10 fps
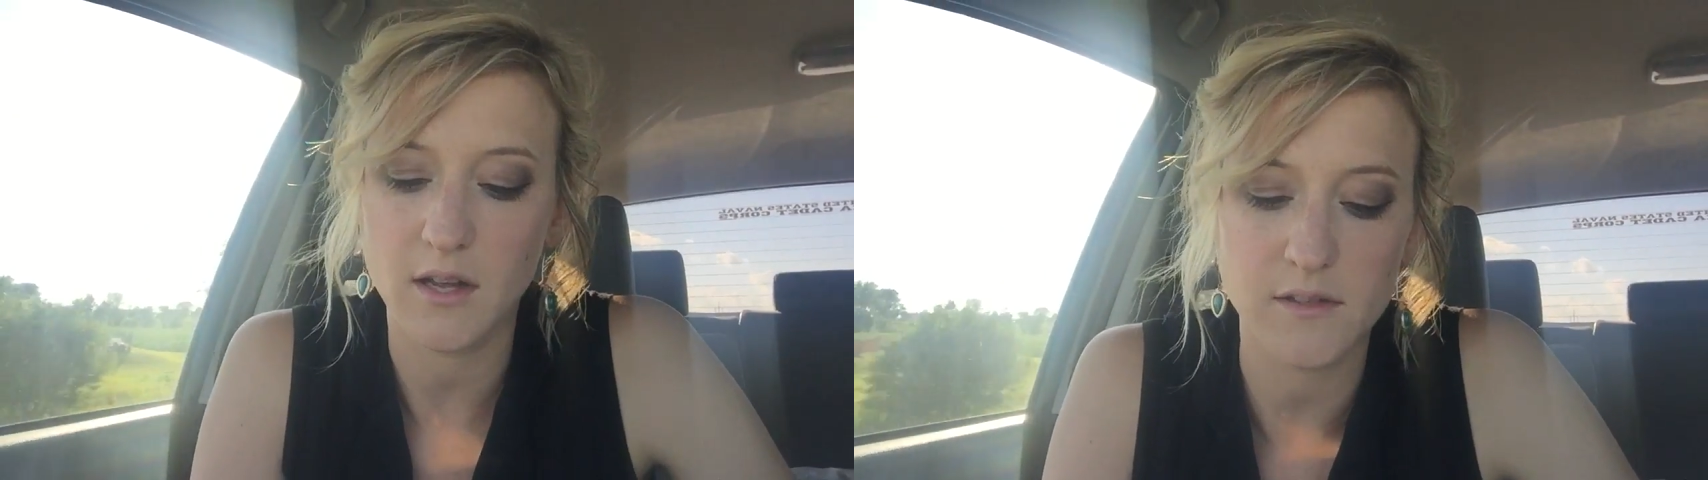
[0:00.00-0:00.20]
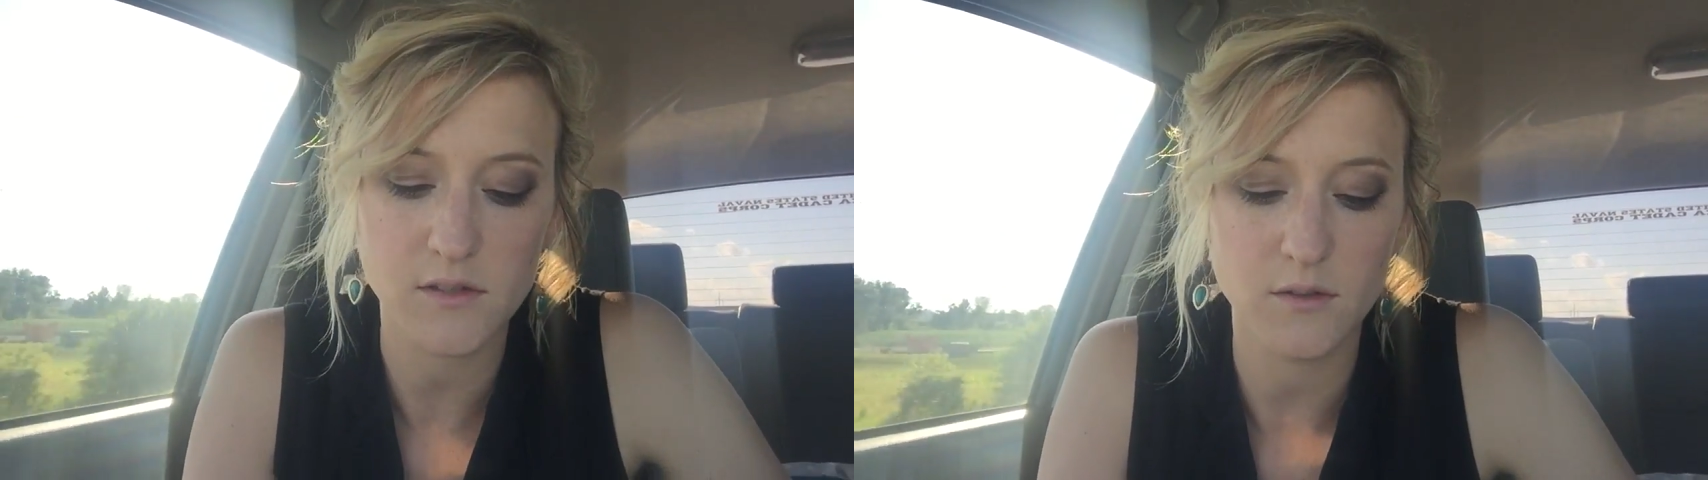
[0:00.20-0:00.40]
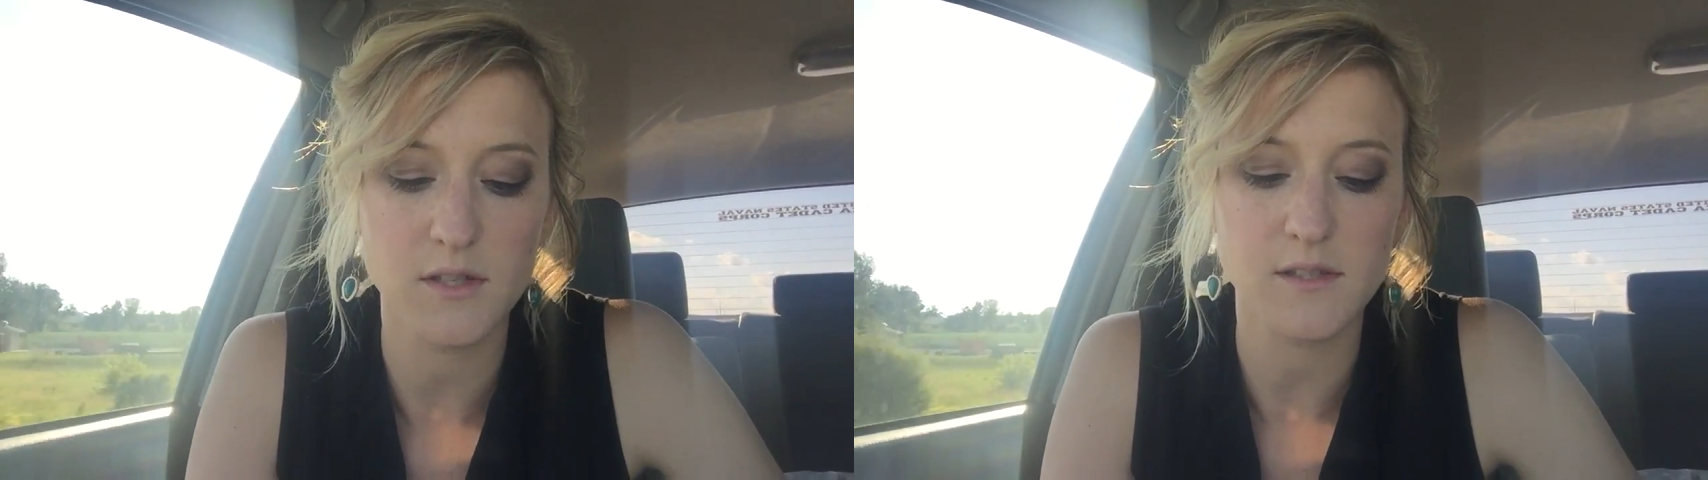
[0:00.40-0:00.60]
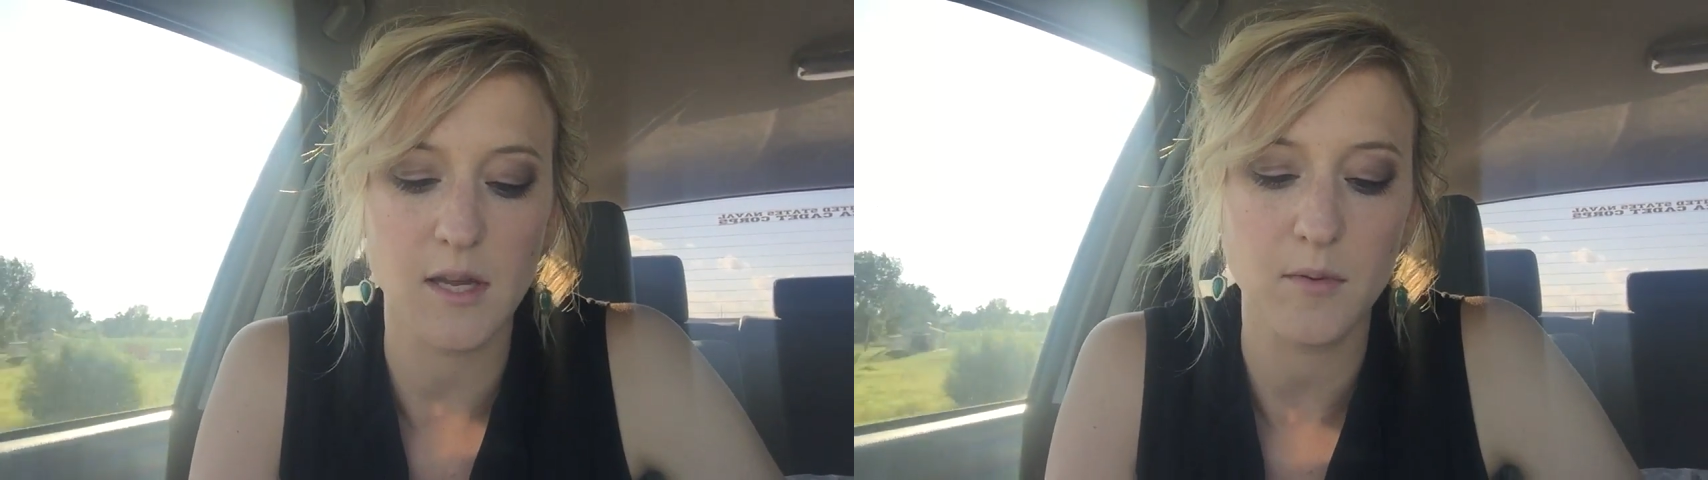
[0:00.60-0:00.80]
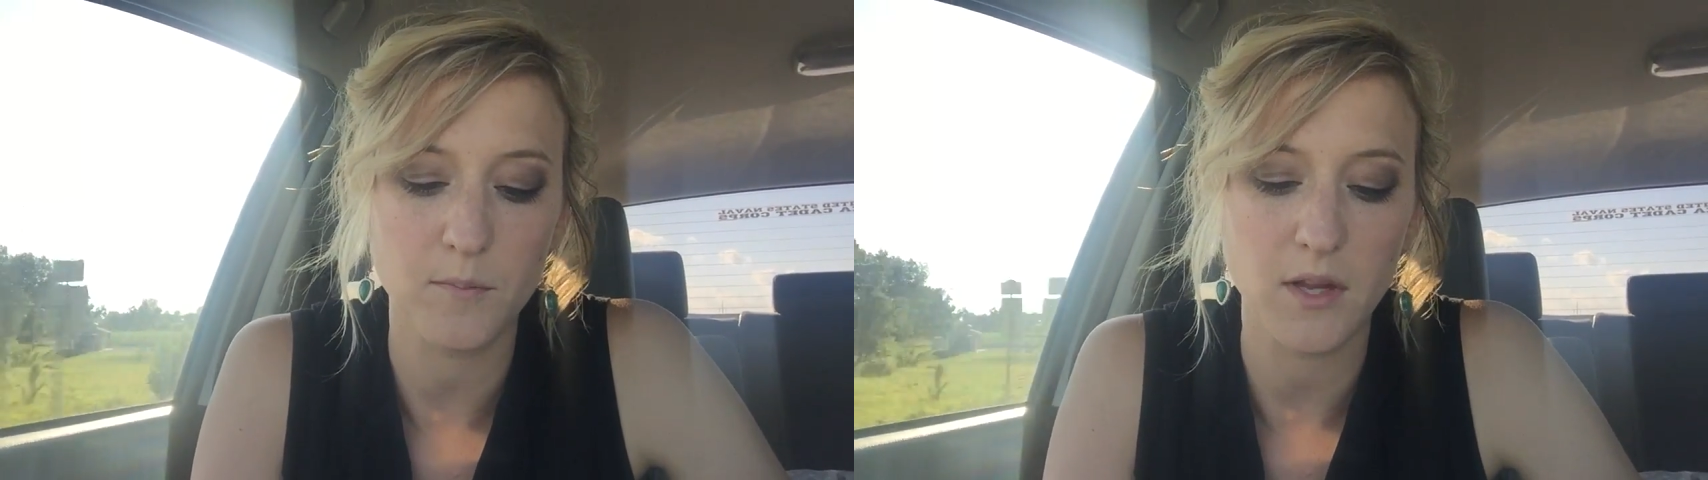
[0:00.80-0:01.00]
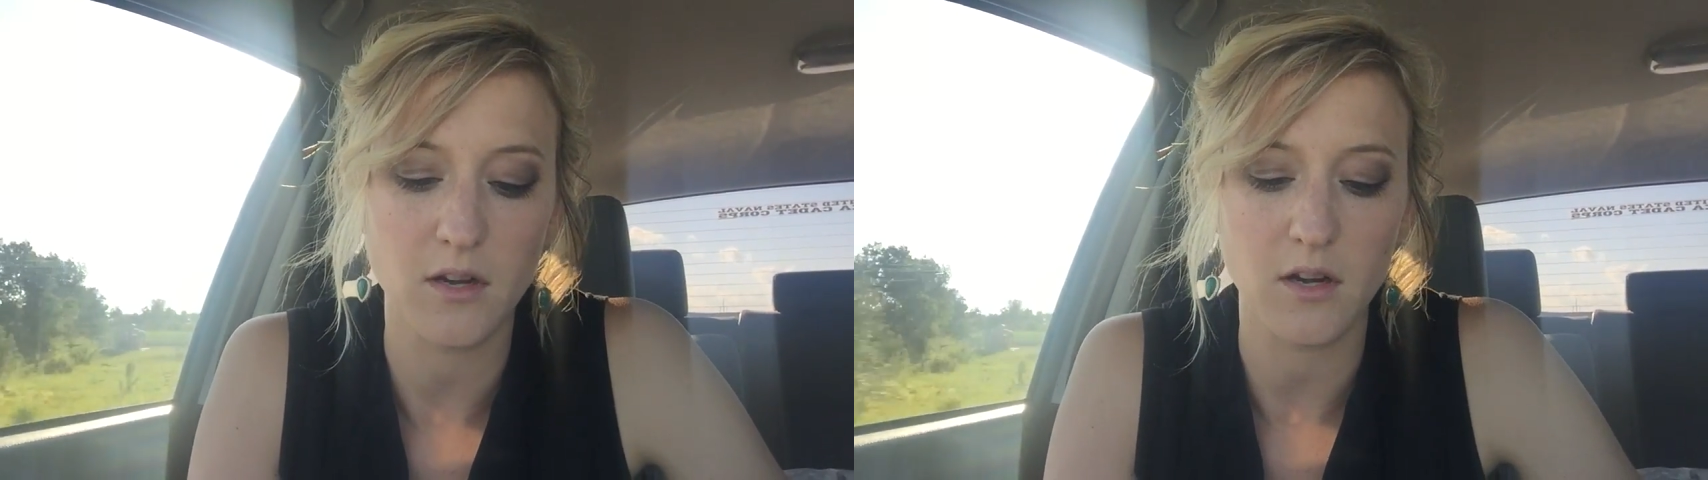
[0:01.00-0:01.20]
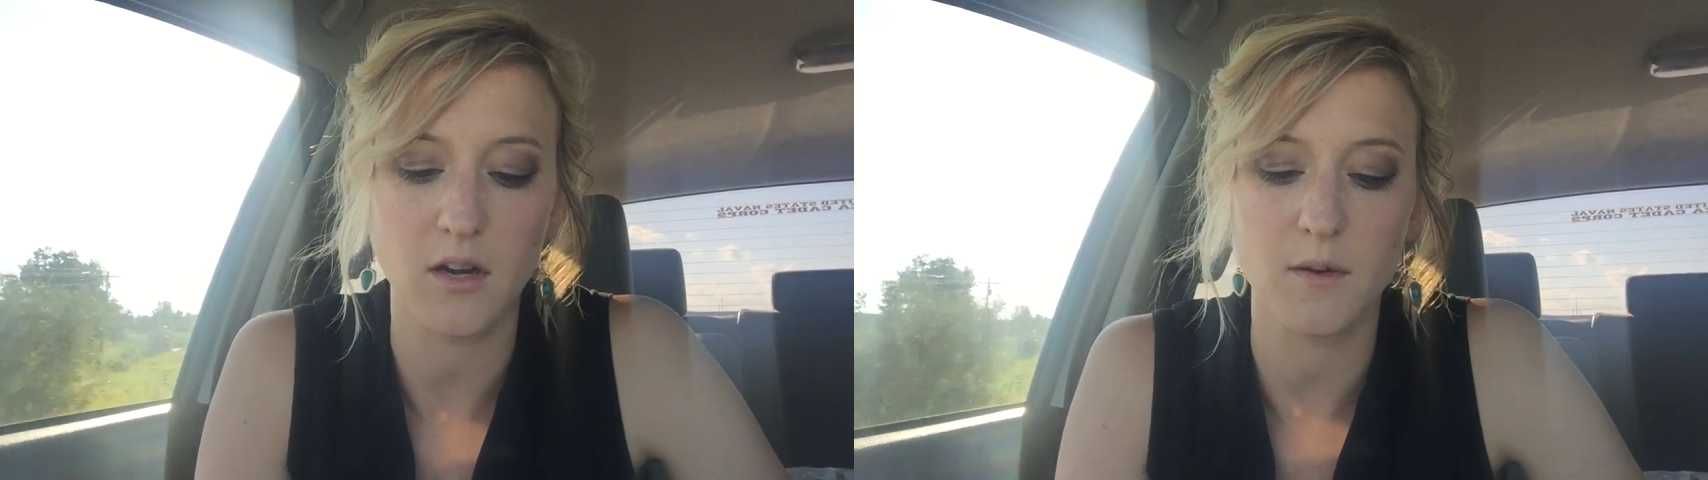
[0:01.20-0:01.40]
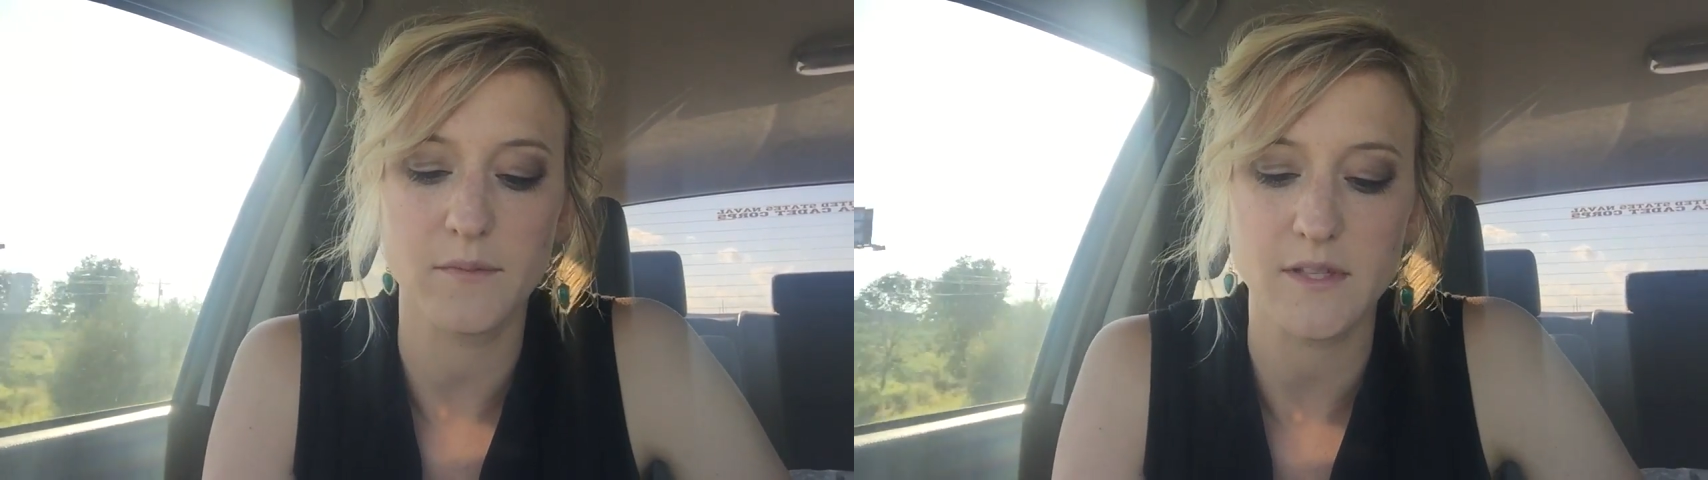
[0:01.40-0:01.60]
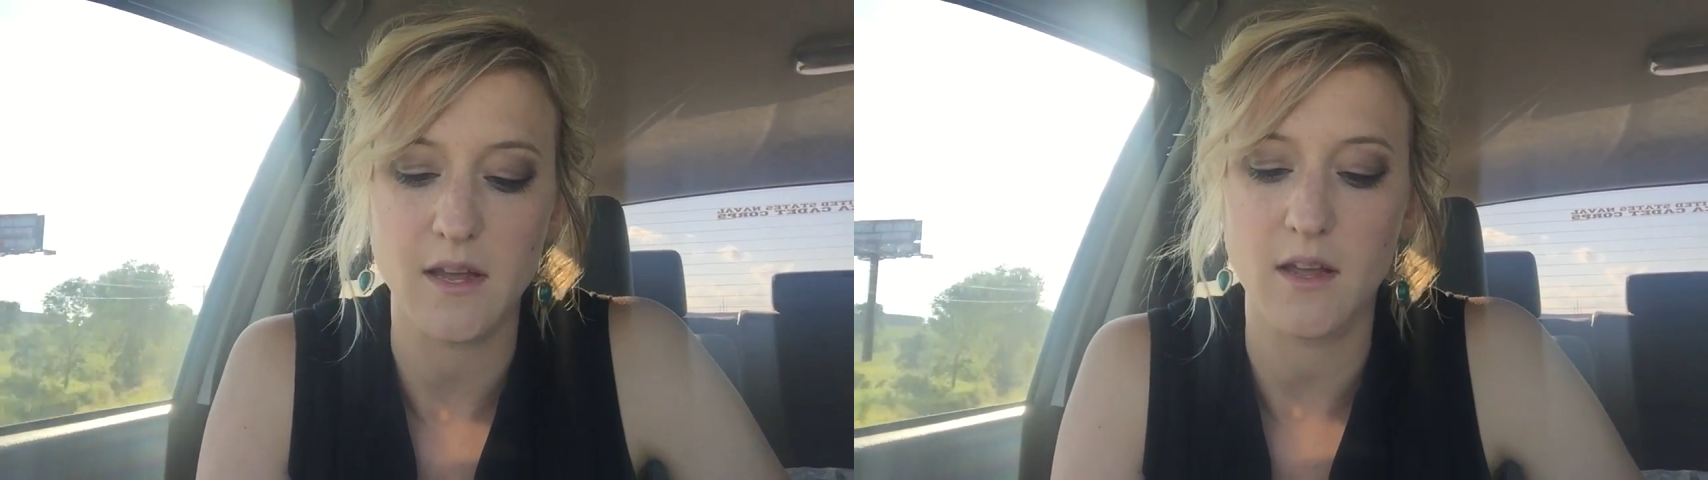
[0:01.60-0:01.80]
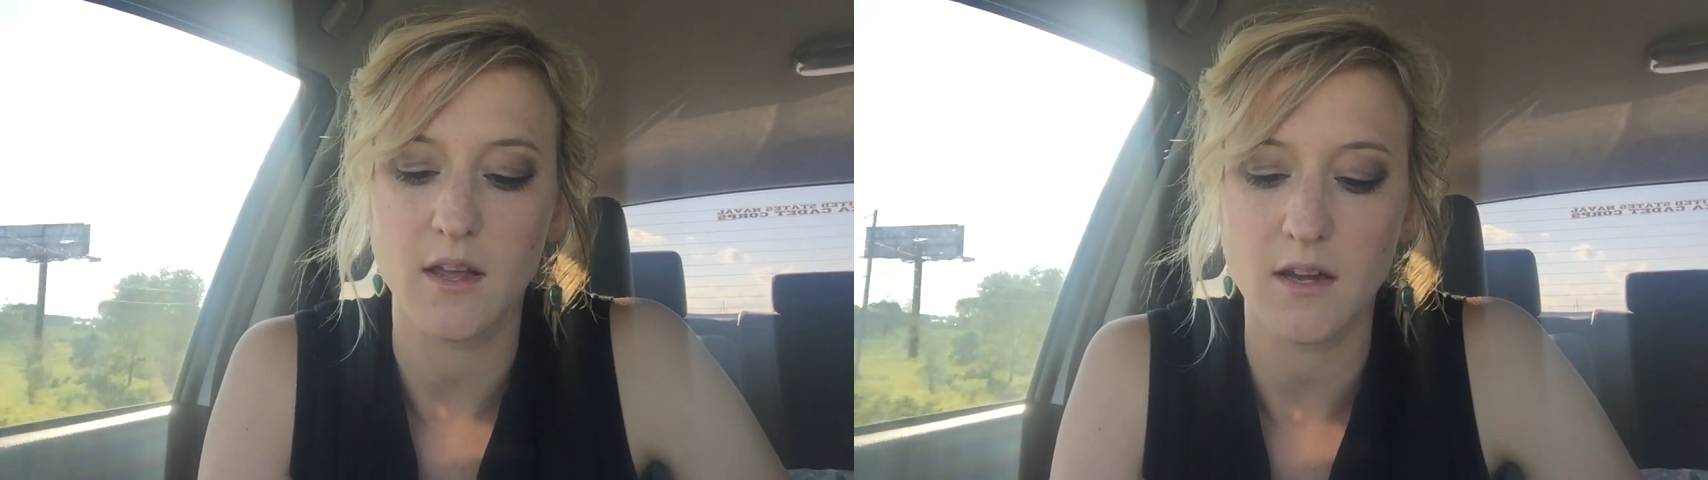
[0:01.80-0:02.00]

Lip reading: As soon as Simon Peter heard him say,